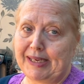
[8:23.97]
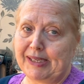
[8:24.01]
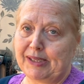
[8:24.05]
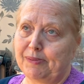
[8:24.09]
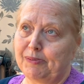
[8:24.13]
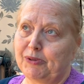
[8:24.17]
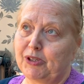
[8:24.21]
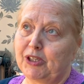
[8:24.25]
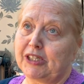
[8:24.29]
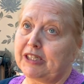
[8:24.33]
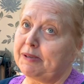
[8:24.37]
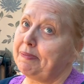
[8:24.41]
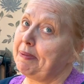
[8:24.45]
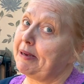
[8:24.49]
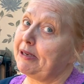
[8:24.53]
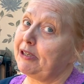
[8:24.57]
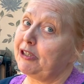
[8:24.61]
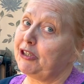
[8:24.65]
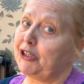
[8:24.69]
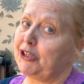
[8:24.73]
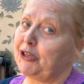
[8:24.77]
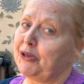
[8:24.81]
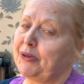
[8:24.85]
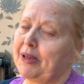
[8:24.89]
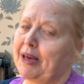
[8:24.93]
So I'm just about to
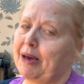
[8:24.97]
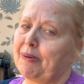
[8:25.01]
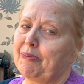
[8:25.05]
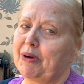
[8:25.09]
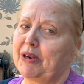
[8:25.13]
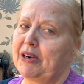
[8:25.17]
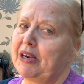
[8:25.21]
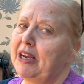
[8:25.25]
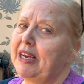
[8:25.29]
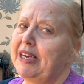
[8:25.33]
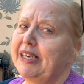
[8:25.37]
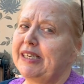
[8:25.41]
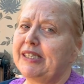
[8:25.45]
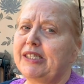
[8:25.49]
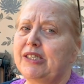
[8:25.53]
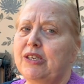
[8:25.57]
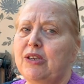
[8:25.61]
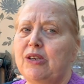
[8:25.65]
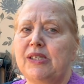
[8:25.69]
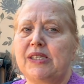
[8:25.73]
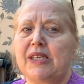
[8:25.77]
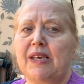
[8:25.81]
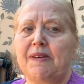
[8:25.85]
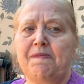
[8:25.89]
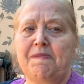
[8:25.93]
do that one as soon
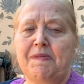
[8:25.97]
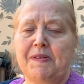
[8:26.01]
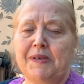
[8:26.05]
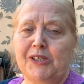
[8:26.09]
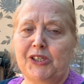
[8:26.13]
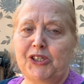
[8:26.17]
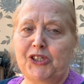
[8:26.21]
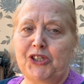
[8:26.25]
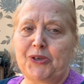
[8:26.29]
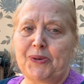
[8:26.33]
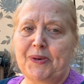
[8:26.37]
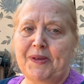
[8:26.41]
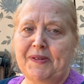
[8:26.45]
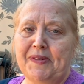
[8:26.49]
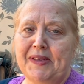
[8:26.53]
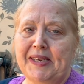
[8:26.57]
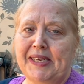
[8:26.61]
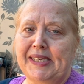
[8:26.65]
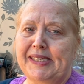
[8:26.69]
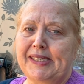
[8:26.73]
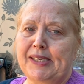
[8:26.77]
as I finish doing this.